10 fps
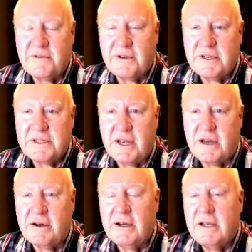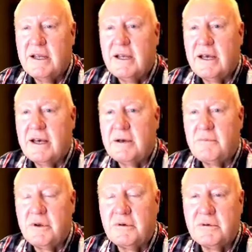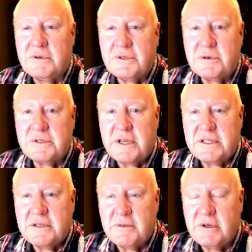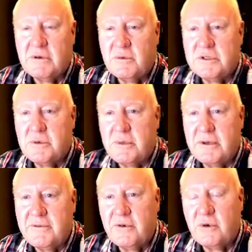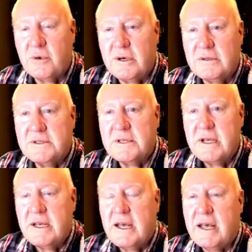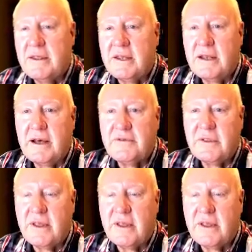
finish our mineral resource estimate, which will be 4 wells, and then after